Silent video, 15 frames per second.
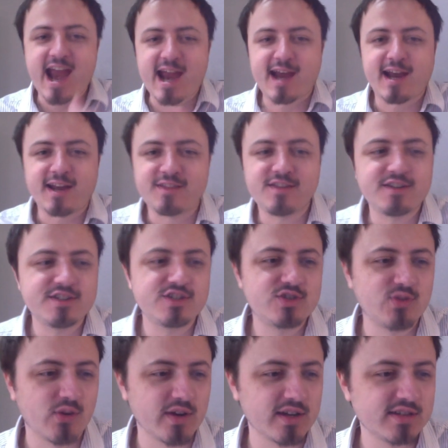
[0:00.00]
And the
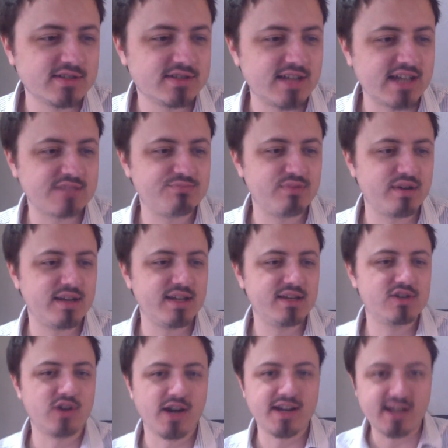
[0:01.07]
destroyers desperately
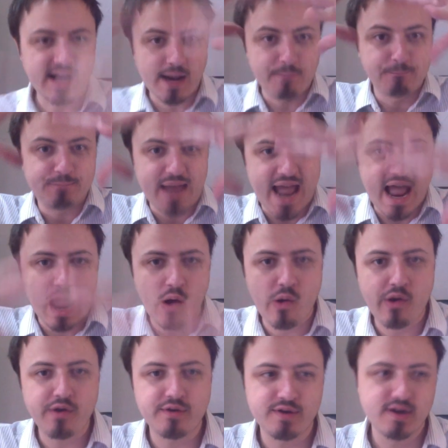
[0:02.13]
trying to come
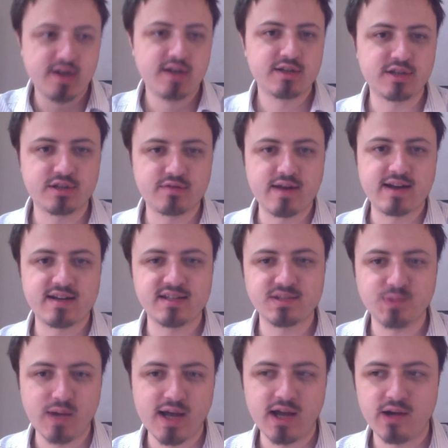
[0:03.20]
down to threaten as
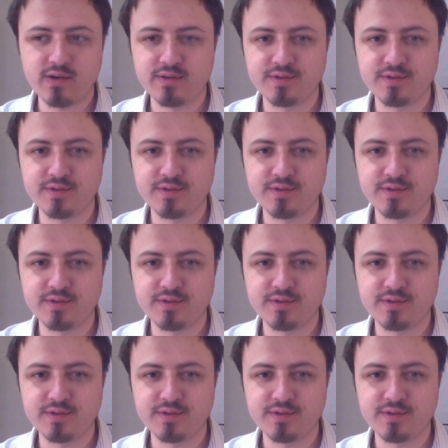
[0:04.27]
well.